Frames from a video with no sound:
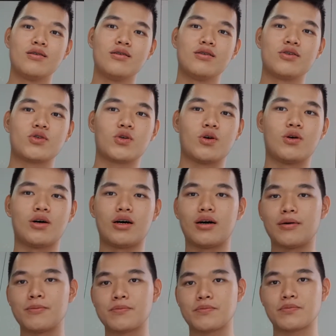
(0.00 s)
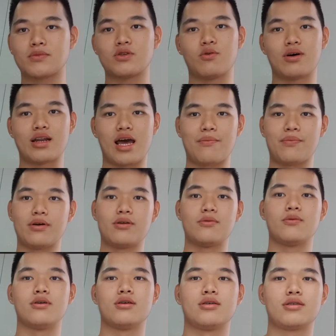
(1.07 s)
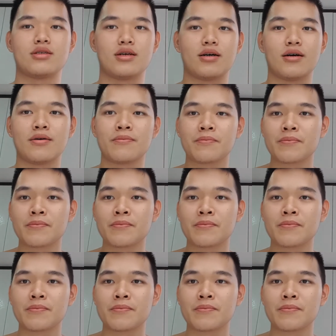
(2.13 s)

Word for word: so uh, what happened was uh,